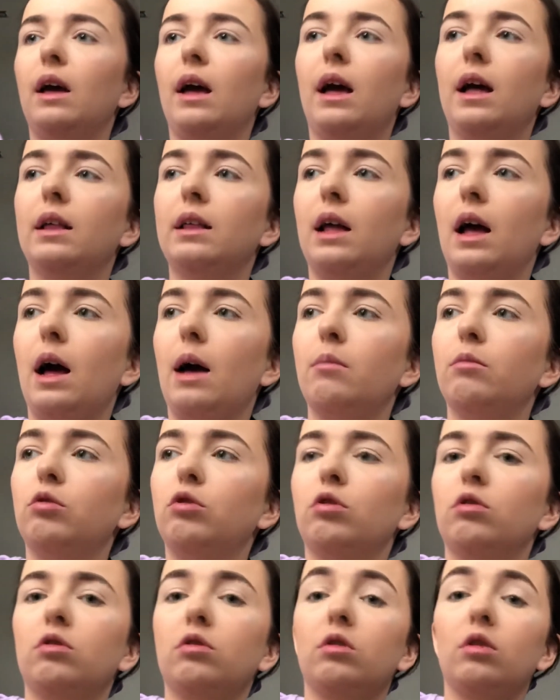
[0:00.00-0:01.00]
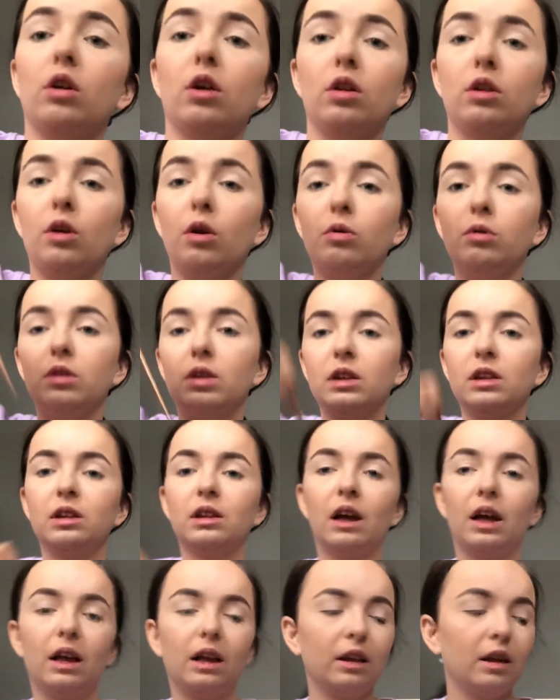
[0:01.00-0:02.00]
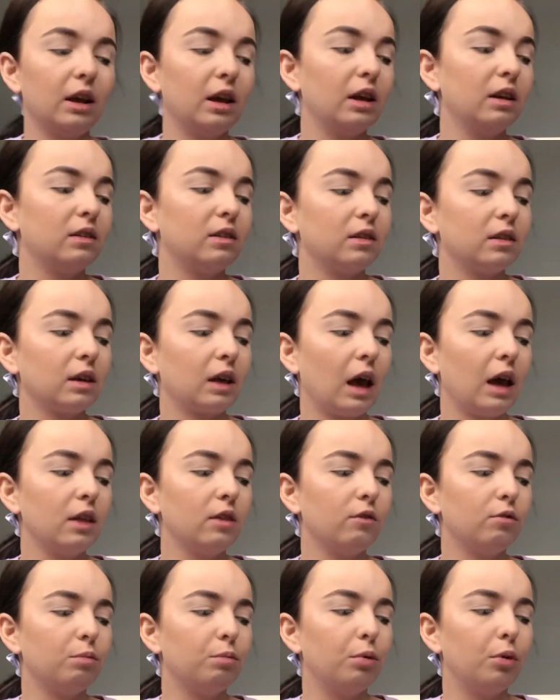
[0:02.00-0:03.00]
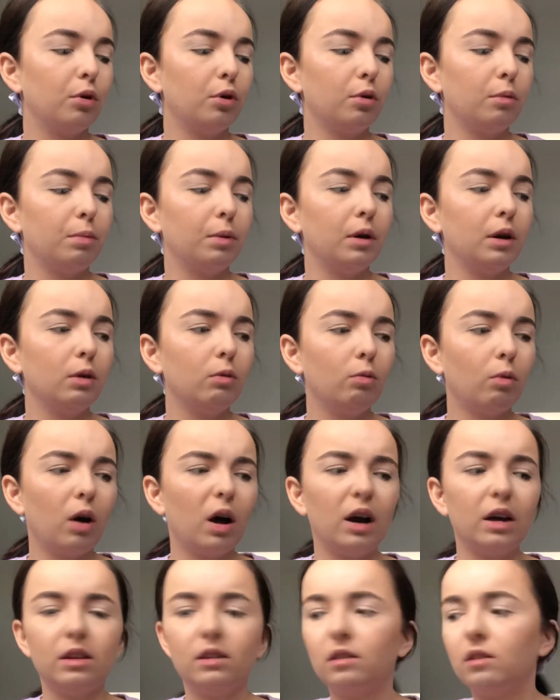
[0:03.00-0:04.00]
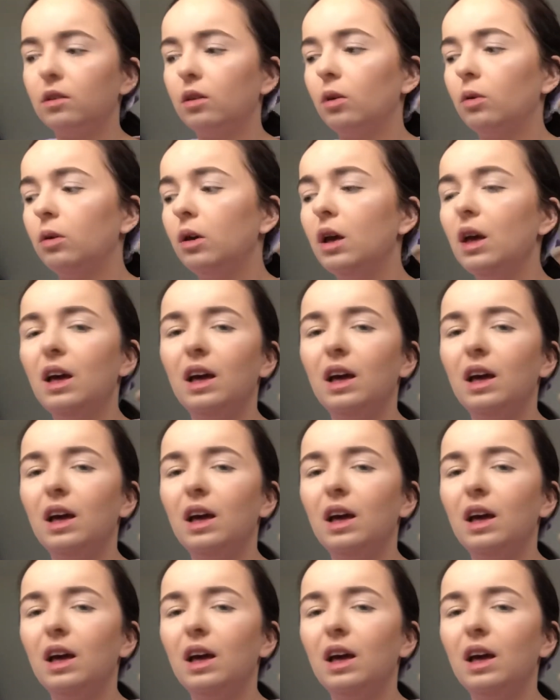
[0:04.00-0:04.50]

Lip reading: and I'm just noting that it's kind of purpley white, so